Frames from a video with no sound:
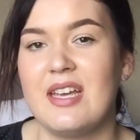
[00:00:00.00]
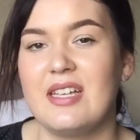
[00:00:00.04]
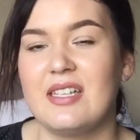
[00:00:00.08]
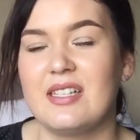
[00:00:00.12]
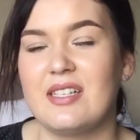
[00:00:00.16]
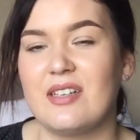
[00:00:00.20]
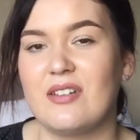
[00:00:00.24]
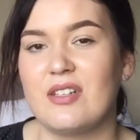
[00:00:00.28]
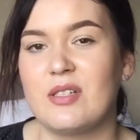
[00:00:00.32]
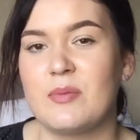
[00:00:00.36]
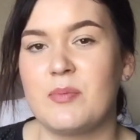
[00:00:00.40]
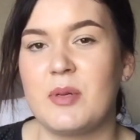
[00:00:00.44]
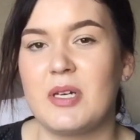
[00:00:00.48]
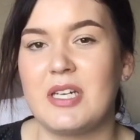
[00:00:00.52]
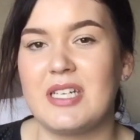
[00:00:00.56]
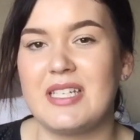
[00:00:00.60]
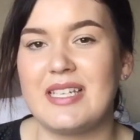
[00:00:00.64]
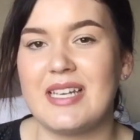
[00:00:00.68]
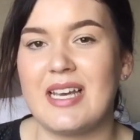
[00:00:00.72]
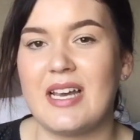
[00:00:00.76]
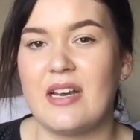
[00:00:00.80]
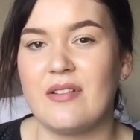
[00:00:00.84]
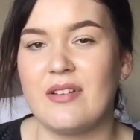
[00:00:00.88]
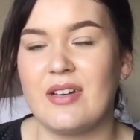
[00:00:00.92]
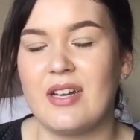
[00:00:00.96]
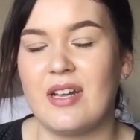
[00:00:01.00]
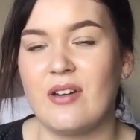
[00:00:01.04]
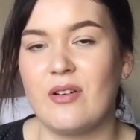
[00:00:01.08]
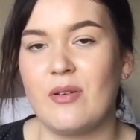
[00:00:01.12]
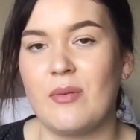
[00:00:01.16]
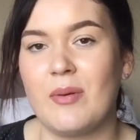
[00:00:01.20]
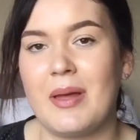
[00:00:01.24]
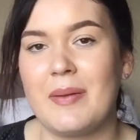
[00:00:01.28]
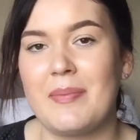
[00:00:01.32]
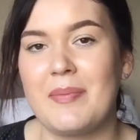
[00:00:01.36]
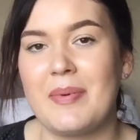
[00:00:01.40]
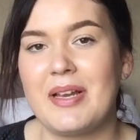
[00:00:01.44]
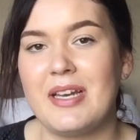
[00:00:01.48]
So I just put a towel down
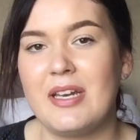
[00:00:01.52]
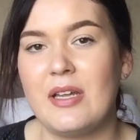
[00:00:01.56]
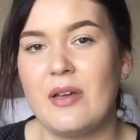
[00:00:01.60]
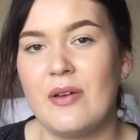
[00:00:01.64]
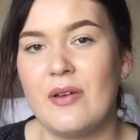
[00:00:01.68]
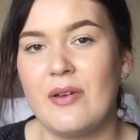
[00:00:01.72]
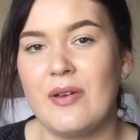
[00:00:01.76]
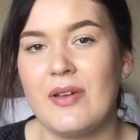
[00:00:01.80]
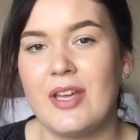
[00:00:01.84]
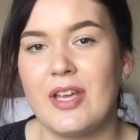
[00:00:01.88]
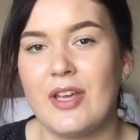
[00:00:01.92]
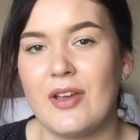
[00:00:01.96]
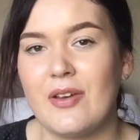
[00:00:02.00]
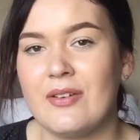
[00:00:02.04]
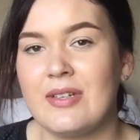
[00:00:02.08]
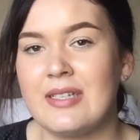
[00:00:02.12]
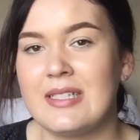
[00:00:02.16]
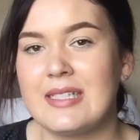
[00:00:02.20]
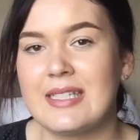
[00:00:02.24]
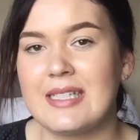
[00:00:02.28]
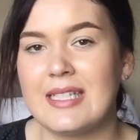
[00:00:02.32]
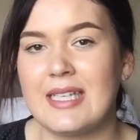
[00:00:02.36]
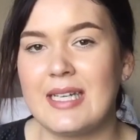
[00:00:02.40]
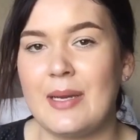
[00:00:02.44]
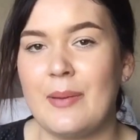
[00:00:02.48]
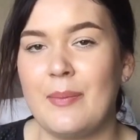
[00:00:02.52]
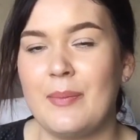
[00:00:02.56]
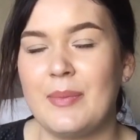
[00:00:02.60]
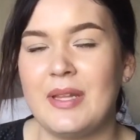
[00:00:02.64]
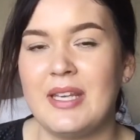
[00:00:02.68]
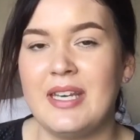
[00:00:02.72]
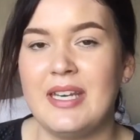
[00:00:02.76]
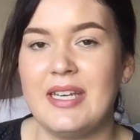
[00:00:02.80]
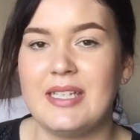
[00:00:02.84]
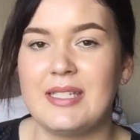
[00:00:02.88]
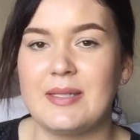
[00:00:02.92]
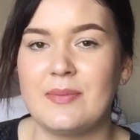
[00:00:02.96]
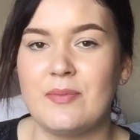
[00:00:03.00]
on my pillow, go to sleep.
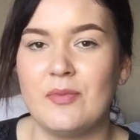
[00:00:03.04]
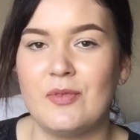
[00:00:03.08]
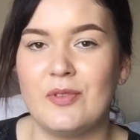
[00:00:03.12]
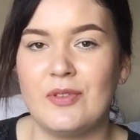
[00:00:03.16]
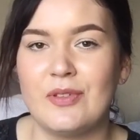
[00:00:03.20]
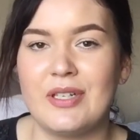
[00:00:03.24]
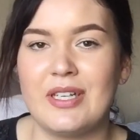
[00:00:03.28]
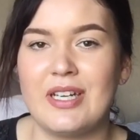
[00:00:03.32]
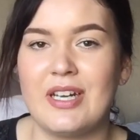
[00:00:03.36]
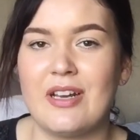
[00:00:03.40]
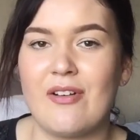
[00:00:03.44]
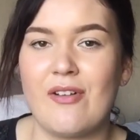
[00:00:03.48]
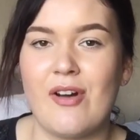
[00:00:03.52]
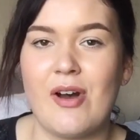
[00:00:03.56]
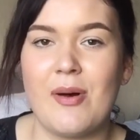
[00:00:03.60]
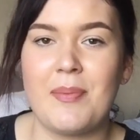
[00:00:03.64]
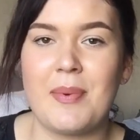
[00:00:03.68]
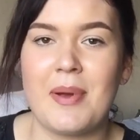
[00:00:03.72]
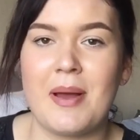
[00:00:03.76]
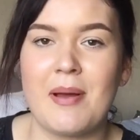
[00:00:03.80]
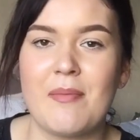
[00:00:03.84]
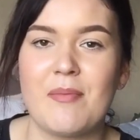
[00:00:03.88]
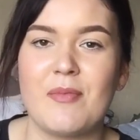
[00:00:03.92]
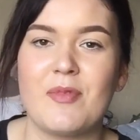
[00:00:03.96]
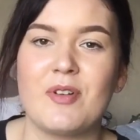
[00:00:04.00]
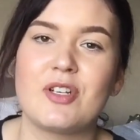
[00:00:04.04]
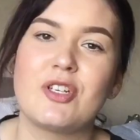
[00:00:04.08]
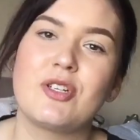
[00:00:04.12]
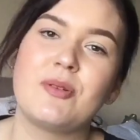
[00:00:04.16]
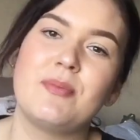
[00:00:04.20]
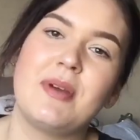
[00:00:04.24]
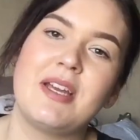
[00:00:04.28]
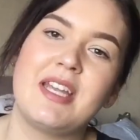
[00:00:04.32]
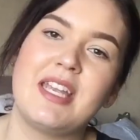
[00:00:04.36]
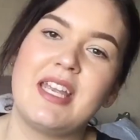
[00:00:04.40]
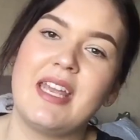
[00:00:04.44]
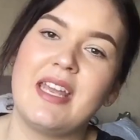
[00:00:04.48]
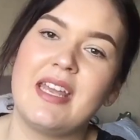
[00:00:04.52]
Next morning I'll hop up, wash
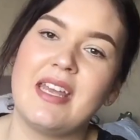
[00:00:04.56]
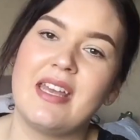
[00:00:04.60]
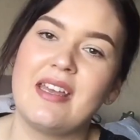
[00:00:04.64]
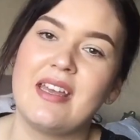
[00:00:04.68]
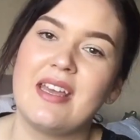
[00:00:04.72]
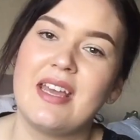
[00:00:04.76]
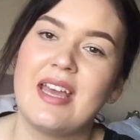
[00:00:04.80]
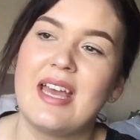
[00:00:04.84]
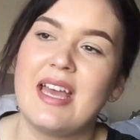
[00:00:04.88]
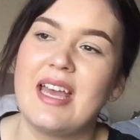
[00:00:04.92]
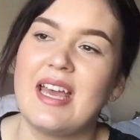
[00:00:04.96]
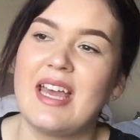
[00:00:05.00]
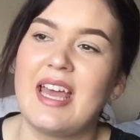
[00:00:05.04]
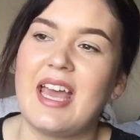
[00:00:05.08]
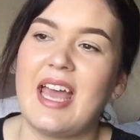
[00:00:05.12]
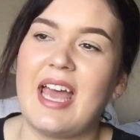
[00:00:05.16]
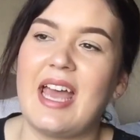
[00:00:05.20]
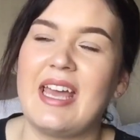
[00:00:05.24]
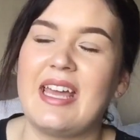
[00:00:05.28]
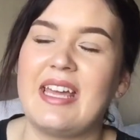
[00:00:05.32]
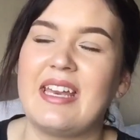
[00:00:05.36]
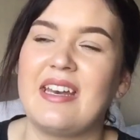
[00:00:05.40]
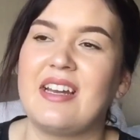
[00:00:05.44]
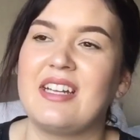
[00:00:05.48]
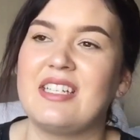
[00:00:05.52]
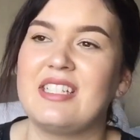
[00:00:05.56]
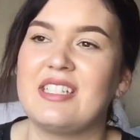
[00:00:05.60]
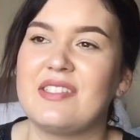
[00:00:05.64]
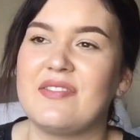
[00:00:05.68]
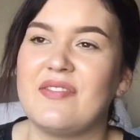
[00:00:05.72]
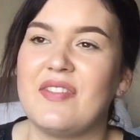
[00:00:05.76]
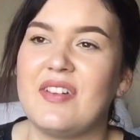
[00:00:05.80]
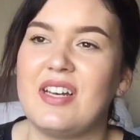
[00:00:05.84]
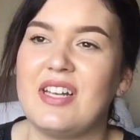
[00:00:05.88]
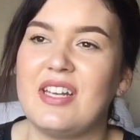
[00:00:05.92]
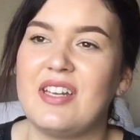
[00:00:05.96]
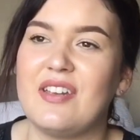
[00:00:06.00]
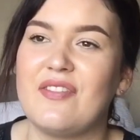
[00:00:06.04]
my hair, and I
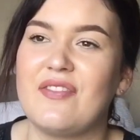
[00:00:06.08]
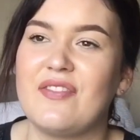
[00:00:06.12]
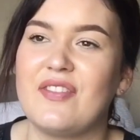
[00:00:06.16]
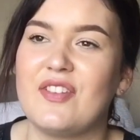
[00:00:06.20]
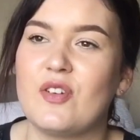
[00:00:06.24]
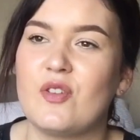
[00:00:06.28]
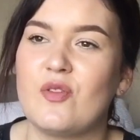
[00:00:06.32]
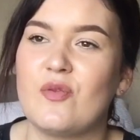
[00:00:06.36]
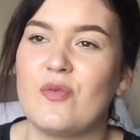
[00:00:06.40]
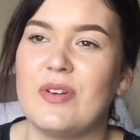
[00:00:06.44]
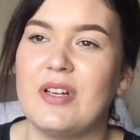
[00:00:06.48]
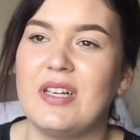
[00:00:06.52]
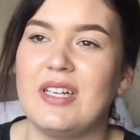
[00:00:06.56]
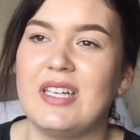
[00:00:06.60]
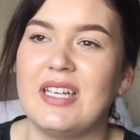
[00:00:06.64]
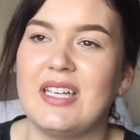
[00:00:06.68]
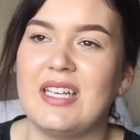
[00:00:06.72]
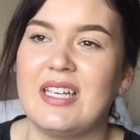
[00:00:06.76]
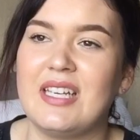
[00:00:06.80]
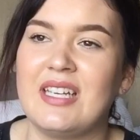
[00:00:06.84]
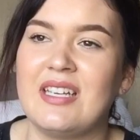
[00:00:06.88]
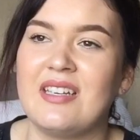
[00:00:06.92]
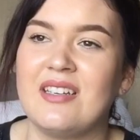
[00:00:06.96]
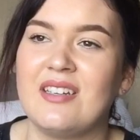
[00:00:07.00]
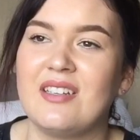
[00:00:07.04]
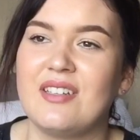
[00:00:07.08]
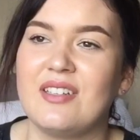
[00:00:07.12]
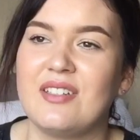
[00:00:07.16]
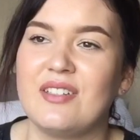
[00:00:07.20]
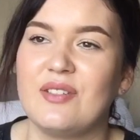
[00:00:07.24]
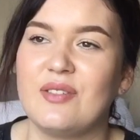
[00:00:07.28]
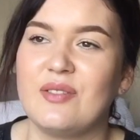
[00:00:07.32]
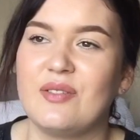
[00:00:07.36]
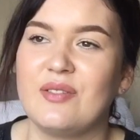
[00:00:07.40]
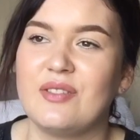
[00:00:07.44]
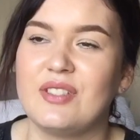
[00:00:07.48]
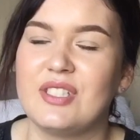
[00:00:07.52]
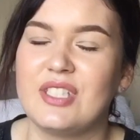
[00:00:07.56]
just feel like you feel really
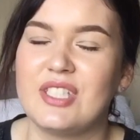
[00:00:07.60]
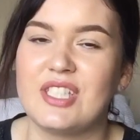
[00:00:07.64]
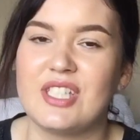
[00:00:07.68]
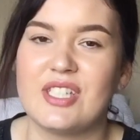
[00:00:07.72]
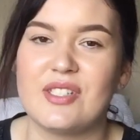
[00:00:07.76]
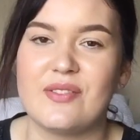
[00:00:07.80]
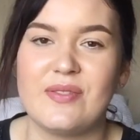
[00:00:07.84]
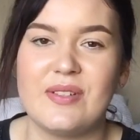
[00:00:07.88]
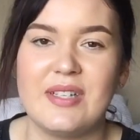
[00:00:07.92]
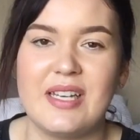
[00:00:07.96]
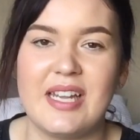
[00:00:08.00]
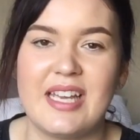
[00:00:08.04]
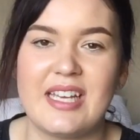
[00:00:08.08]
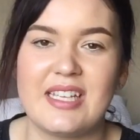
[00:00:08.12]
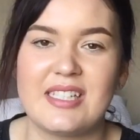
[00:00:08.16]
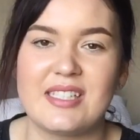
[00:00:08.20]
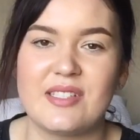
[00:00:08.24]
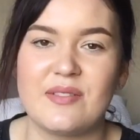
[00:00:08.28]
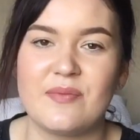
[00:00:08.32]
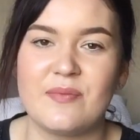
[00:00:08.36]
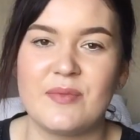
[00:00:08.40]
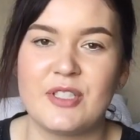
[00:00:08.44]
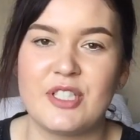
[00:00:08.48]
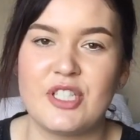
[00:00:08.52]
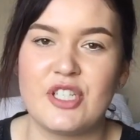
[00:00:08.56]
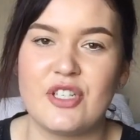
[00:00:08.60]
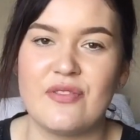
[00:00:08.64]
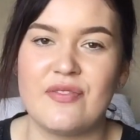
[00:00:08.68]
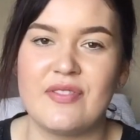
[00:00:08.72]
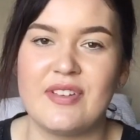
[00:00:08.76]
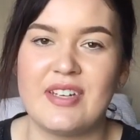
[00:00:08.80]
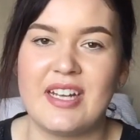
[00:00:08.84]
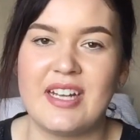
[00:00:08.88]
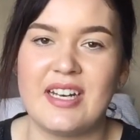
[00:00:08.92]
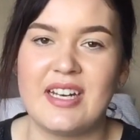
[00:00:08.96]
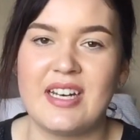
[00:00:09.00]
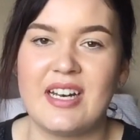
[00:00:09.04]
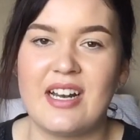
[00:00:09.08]
just relaxed and
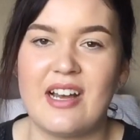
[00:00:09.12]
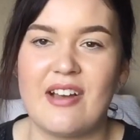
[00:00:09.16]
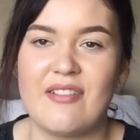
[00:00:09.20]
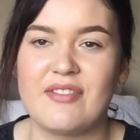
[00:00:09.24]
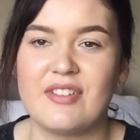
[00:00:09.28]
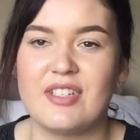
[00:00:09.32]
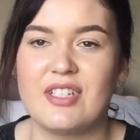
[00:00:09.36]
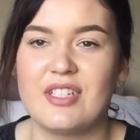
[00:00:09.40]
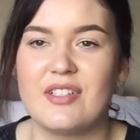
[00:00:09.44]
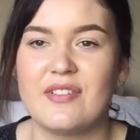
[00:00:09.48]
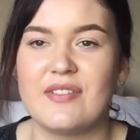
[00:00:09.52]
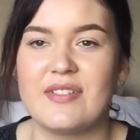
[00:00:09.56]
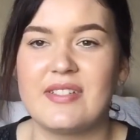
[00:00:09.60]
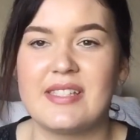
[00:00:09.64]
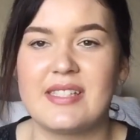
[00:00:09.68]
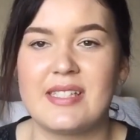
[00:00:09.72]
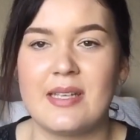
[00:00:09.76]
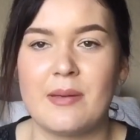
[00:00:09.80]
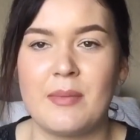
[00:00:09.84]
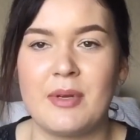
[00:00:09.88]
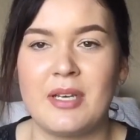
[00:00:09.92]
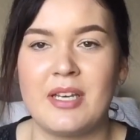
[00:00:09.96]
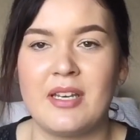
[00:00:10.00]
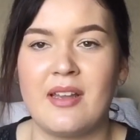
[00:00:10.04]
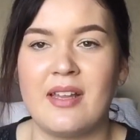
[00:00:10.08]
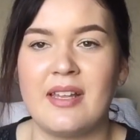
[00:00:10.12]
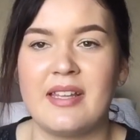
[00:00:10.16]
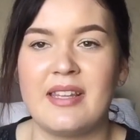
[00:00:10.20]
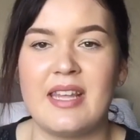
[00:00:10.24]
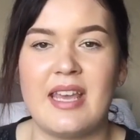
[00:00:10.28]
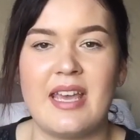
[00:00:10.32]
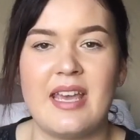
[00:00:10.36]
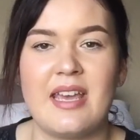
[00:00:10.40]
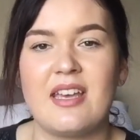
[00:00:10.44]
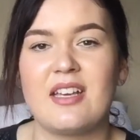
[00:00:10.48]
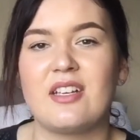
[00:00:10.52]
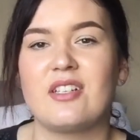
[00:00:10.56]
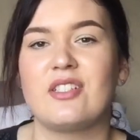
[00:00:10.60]
rejuvenated after doing something like
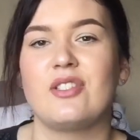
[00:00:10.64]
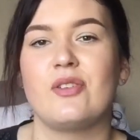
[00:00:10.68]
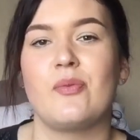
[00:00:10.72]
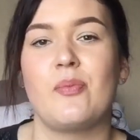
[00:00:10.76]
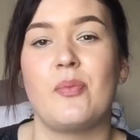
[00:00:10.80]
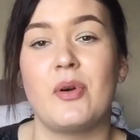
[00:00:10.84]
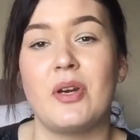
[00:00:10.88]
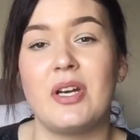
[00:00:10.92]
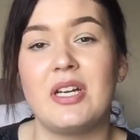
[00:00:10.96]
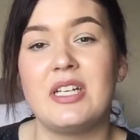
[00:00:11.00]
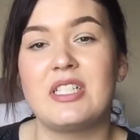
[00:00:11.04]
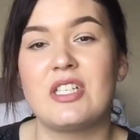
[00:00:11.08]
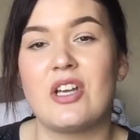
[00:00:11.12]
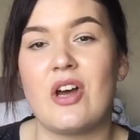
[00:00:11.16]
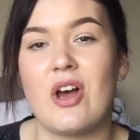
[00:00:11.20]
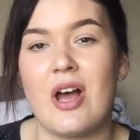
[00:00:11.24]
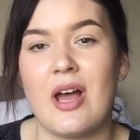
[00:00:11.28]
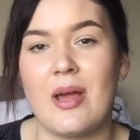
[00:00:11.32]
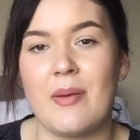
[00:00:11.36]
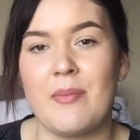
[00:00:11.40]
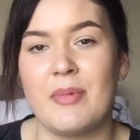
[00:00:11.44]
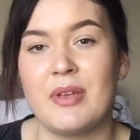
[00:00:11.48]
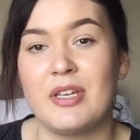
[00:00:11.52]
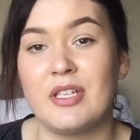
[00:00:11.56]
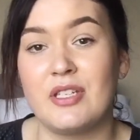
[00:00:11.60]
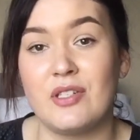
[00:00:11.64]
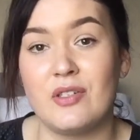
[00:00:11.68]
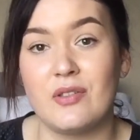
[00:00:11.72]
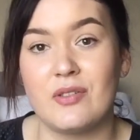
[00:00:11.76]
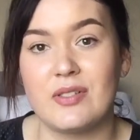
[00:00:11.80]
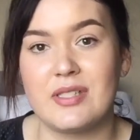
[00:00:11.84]
that, because you're putting time into